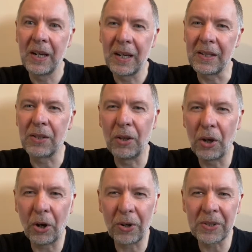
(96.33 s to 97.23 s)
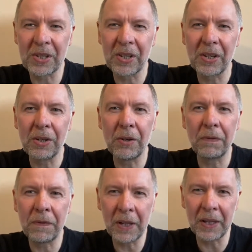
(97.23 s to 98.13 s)
It's not your
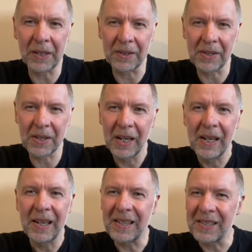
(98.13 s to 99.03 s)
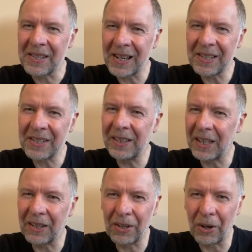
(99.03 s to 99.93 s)
feelings. It's certainly
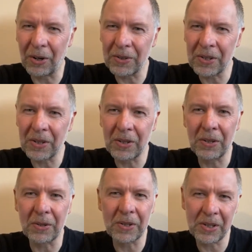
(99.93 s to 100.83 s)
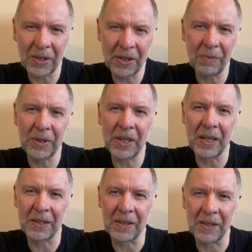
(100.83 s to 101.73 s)
not your
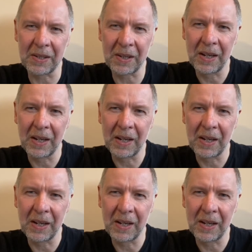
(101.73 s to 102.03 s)
circumstances.